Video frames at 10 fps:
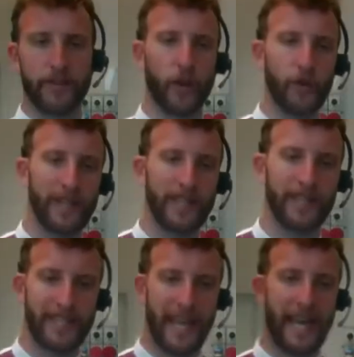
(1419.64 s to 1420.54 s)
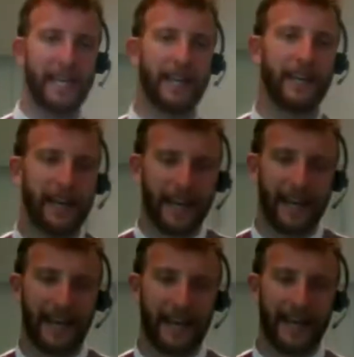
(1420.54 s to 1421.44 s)
So you understand
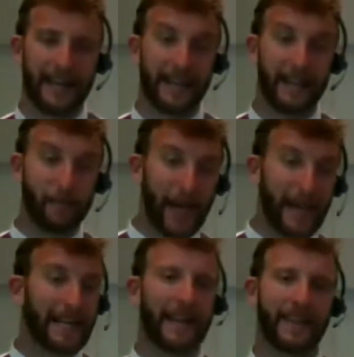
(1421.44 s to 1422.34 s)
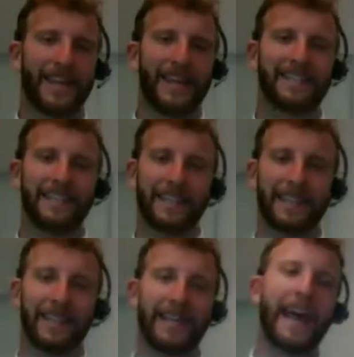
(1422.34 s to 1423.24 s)
that the main characteristic
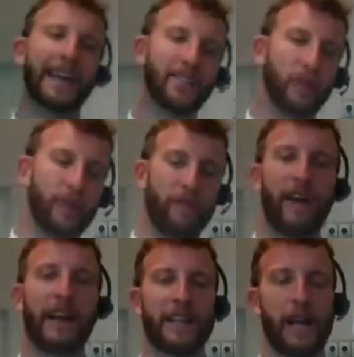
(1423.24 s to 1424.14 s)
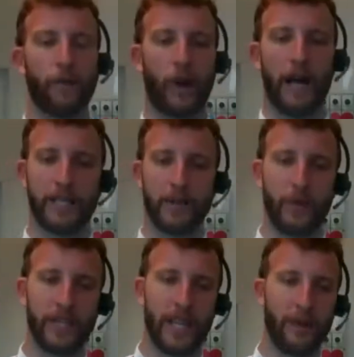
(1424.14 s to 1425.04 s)
next to the fact that, as I
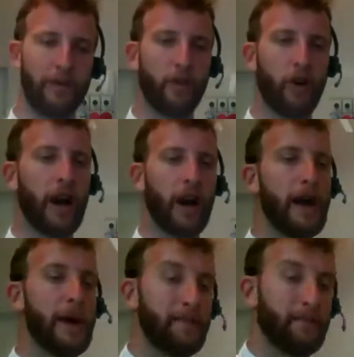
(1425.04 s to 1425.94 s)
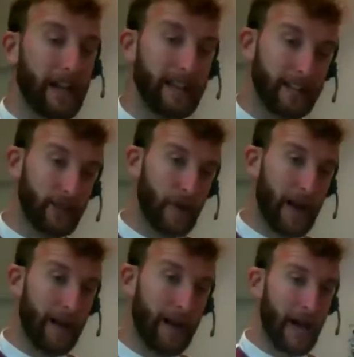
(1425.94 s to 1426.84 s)
was saying before, that you
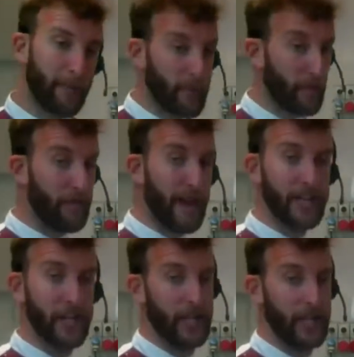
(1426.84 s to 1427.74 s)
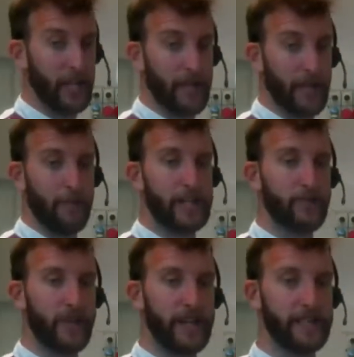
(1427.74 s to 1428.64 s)
have a professional
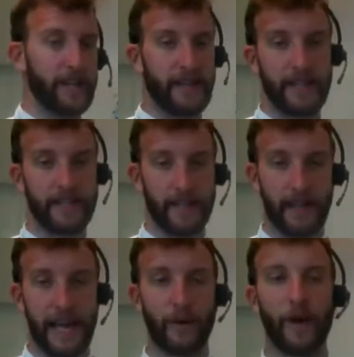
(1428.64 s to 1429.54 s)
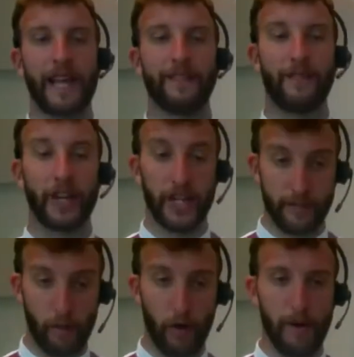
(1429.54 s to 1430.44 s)
batch freezer that is anyway a very
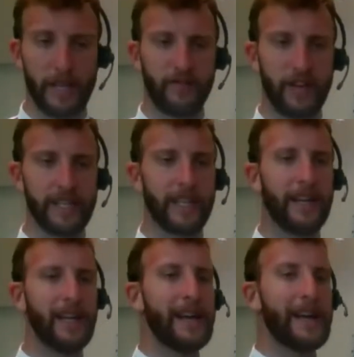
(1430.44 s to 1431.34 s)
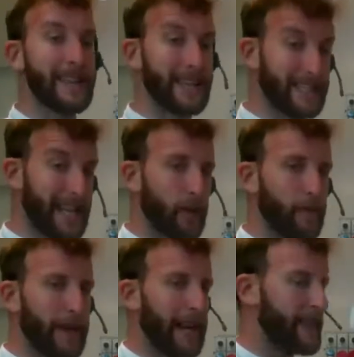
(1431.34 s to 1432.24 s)
small batch freezer, the second main